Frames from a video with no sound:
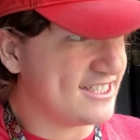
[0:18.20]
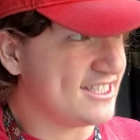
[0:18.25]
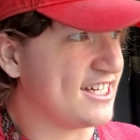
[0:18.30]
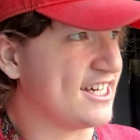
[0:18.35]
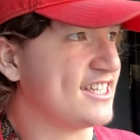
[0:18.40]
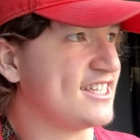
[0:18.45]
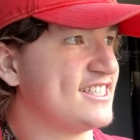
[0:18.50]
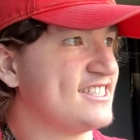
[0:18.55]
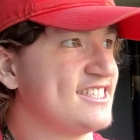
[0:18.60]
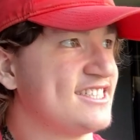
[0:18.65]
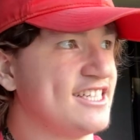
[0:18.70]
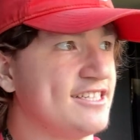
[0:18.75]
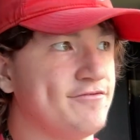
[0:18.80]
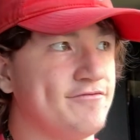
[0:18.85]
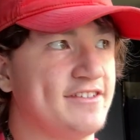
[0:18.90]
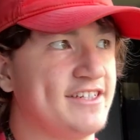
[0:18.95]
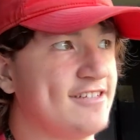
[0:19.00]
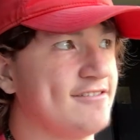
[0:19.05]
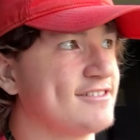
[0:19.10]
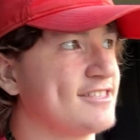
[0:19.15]
at least 10
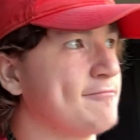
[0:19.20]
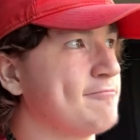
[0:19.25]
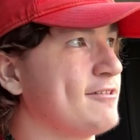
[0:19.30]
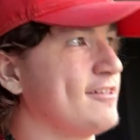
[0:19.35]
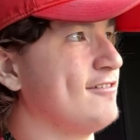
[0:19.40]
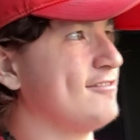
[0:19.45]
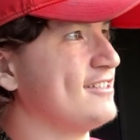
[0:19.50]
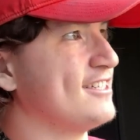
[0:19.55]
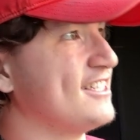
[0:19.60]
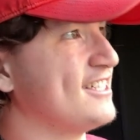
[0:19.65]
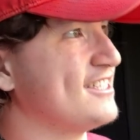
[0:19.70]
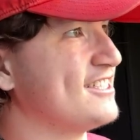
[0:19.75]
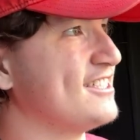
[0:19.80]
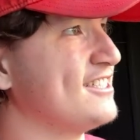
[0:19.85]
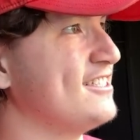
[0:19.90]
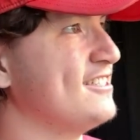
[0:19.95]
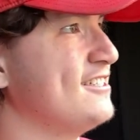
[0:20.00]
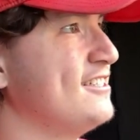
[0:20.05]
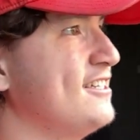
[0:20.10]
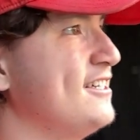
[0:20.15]
videos
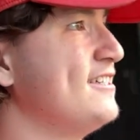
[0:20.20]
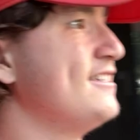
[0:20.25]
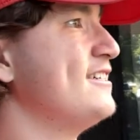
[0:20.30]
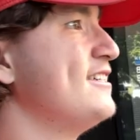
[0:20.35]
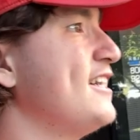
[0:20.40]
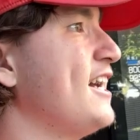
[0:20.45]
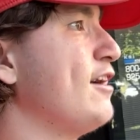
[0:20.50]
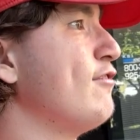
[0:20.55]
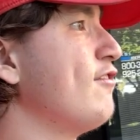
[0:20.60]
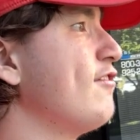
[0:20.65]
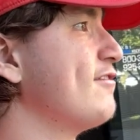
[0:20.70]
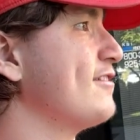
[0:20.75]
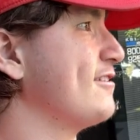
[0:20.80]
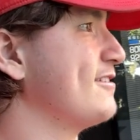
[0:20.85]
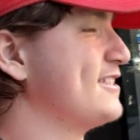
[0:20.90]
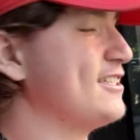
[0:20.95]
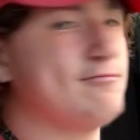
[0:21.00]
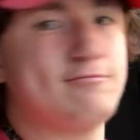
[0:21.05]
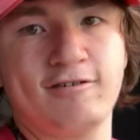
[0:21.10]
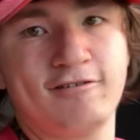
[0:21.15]
uploaded however
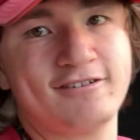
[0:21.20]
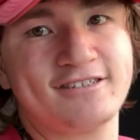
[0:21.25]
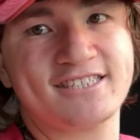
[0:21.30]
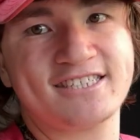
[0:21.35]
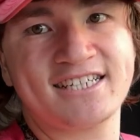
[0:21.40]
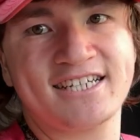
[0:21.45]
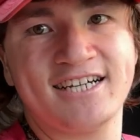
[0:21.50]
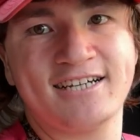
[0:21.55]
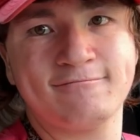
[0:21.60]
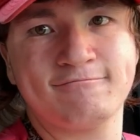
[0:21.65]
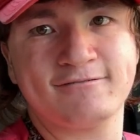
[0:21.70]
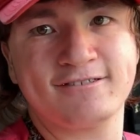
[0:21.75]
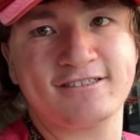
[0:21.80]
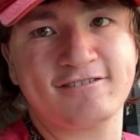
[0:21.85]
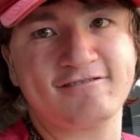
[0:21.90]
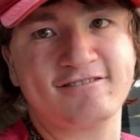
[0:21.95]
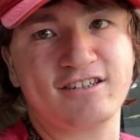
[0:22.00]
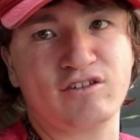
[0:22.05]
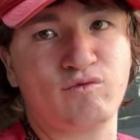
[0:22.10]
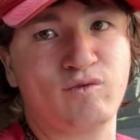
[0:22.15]
there's still more to come and
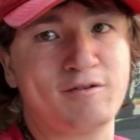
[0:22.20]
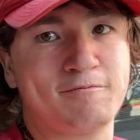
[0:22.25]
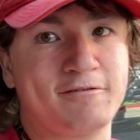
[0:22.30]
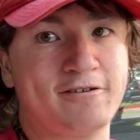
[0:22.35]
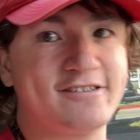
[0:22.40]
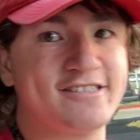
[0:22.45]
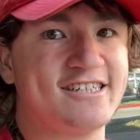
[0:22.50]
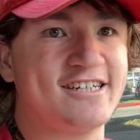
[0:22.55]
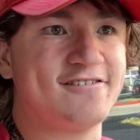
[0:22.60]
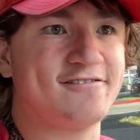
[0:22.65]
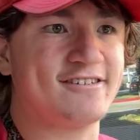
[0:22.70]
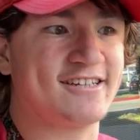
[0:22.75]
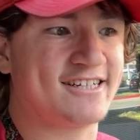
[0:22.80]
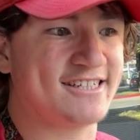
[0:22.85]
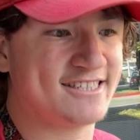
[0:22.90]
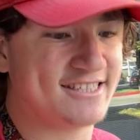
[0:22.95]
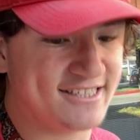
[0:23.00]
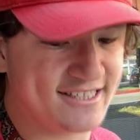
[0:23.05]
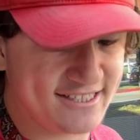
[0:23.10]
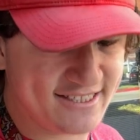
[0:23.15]
just like we probably you like
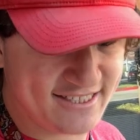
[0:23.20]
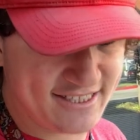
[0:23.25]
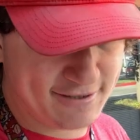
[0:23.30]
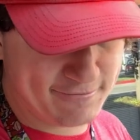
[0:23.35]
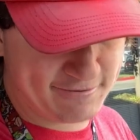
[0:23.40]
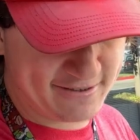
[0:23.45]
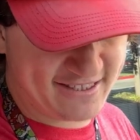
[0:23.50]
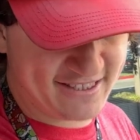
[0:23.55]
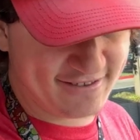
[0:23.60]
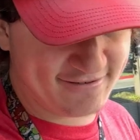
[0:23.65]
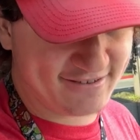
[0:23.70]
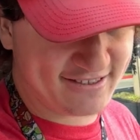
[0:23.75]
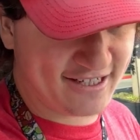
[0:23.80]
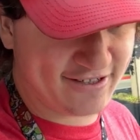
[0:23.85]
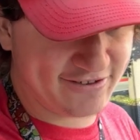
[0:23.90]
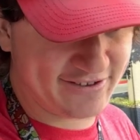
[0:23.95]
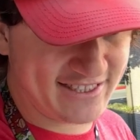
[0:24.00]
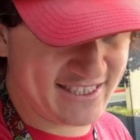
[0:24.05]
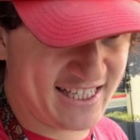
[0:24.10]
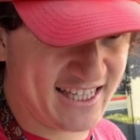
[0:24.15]
super snow
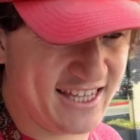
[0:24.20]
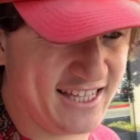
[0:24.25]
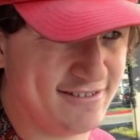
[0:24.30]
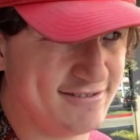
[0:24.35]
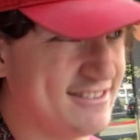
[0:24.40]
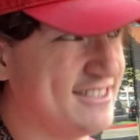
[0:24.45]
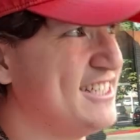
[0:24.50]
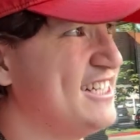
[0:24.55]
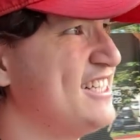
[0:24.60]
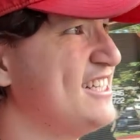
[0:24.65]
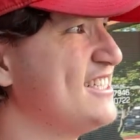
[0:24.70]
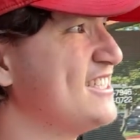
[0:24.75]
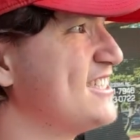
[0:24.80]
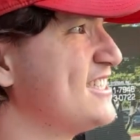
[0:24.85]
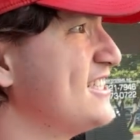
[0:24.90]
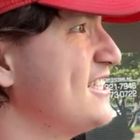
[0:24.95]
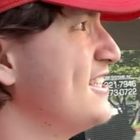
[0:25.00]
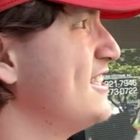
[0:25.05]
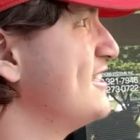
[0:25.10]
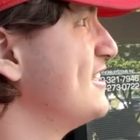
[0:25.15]
sliders and close knit
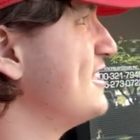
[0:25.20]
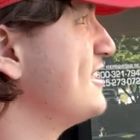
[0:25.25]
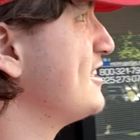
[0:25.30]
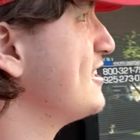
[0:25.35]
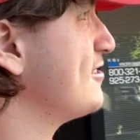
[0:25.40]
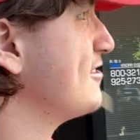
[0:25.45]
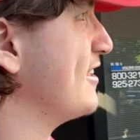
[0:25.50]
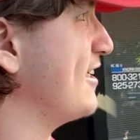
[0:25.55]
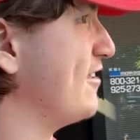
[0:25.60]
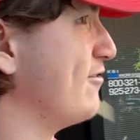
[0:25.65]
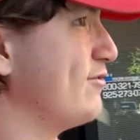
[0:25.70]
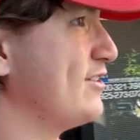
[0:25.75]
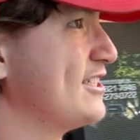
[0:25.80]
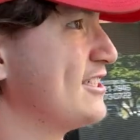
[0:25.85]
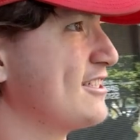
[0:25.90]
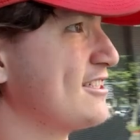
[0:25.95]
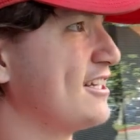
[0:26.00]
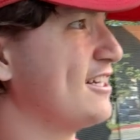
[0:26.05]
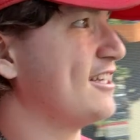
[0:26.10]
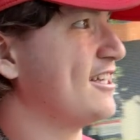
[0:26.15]
so yeah we
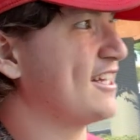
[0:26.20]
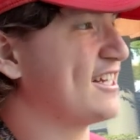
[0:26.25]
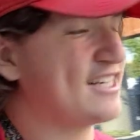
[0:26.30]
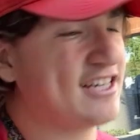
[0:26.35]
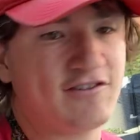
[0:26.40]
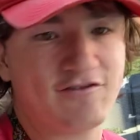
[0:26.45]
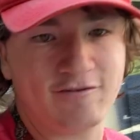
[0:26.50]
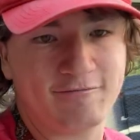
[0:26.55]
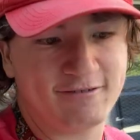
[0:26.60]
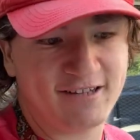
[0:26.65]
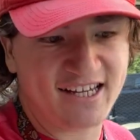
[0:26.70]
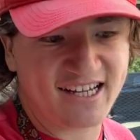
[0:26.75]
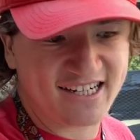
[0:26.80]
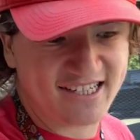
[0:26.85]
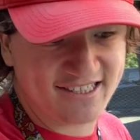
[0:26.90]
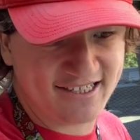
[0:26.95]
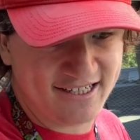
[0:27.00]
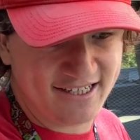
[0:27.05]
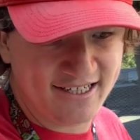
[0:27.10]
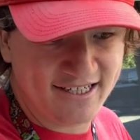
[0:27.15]
just gonna like, go from
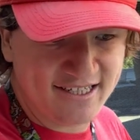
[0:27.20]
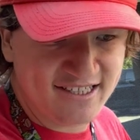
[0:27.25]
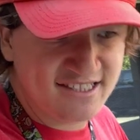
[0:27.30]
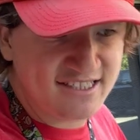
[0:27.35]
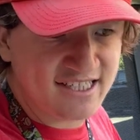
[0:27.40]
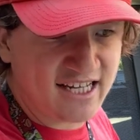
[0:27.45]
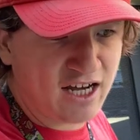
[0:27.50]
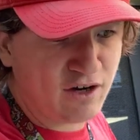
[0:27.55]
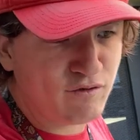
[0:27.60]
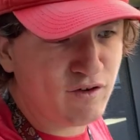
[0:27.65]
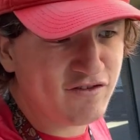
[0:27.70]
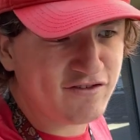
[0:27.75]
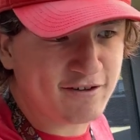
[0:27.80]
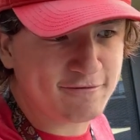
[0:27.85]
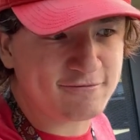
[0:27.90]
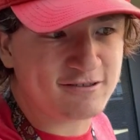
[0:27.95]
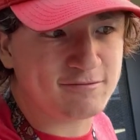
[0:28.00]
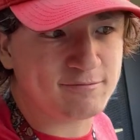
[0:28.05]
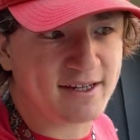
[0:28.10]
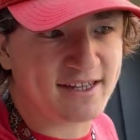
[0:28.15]
there however
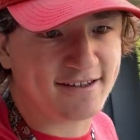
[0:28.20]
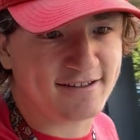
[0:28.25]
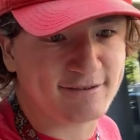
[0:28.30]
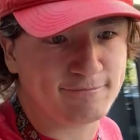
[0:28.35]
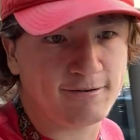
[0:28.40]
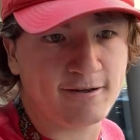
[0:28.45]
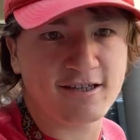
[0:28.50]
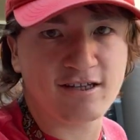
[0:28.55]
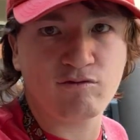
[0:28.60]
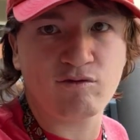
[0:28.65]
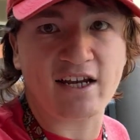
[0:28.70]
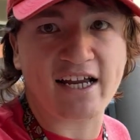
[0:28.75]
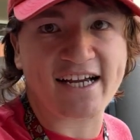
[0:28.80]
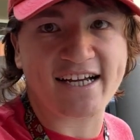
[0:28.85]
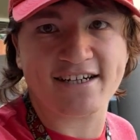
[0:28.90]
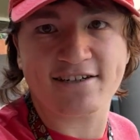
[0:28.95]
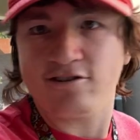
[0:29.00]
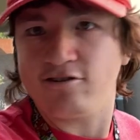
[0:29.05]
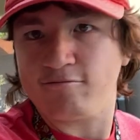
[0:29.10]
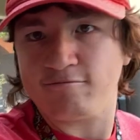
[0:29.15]
I'm gonna make this public when I
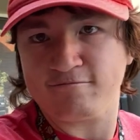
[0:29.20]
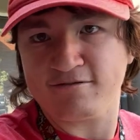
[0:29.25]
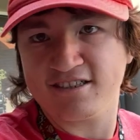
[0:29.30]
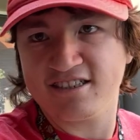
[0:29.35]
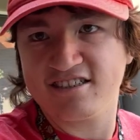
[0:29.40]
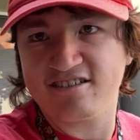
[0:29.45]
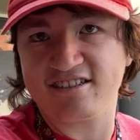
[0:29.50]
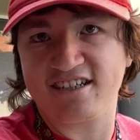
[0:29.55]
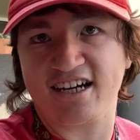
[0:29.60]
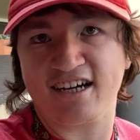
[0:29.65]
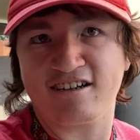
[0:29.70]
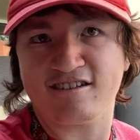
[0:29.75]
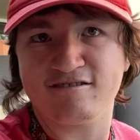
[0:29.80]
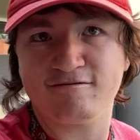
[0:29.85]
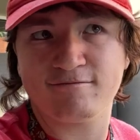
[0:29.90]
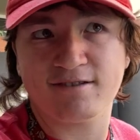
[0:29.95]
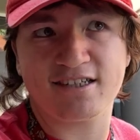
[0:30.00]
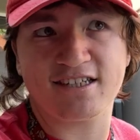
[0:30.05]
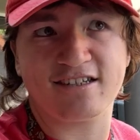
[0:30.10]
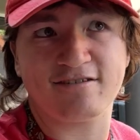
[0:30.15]
get home so yeah
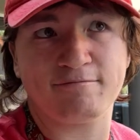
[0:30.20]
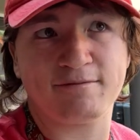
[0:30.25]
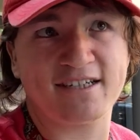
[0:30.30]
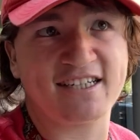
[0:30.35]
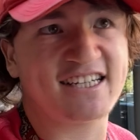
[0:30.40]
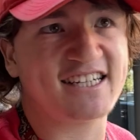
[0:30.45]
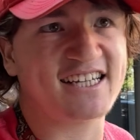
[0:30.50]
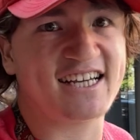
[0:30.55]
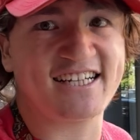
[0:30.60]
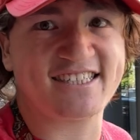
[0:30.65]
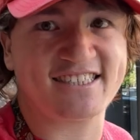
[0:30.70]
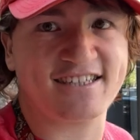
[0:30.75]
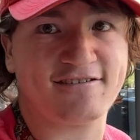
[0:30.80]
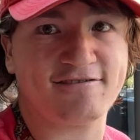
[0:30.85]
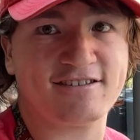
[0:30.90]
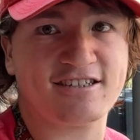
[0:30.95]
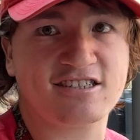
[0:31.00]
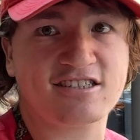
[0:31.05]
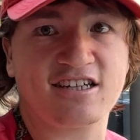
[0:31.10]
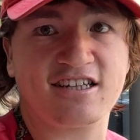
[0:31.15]
in any case, though,
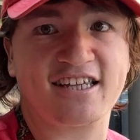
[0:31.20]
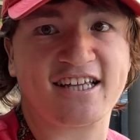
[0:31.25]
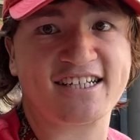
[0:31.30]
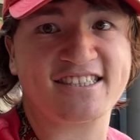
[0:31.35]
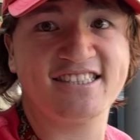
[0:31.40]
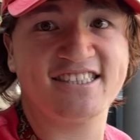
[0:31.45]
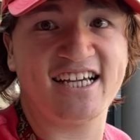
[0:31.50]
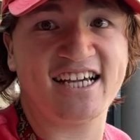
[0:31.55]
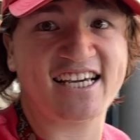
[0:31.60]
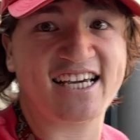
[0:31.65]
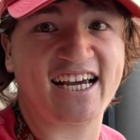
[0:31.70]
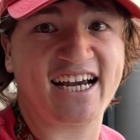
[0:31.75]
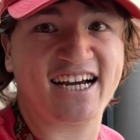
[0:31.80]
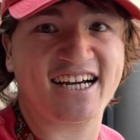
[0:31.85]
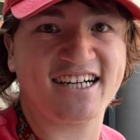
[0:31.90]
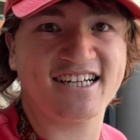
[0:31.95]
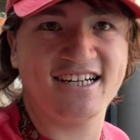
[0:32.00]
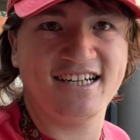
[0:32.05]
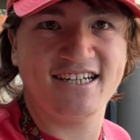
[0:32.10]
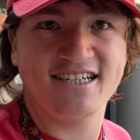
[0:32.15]
you're just gonna like take
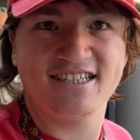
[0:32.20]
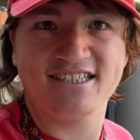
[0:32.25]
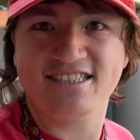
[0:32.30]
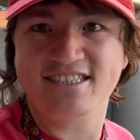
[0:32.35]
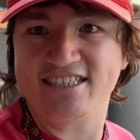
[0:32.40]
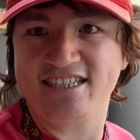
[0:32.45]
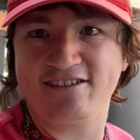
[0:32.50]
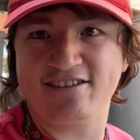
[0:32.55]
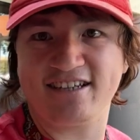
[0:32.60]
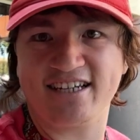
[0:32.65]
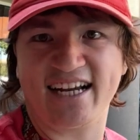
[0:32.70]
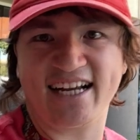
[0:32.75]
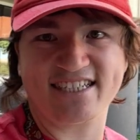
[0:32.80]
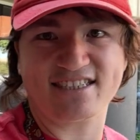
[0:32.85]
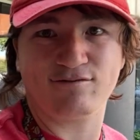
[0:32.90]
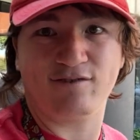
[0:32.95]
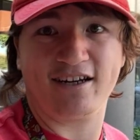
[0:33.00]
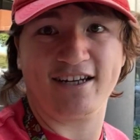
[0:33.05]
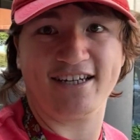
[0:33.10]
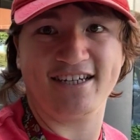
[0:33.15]
care. See you in the
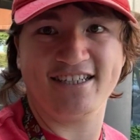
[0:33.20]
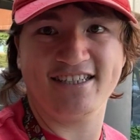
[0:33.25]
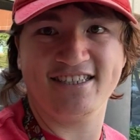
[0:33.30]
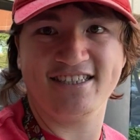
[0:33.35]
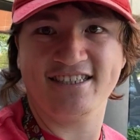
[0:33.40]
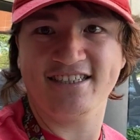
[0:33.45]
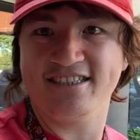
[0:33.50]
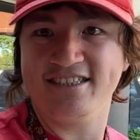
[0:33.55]
next one.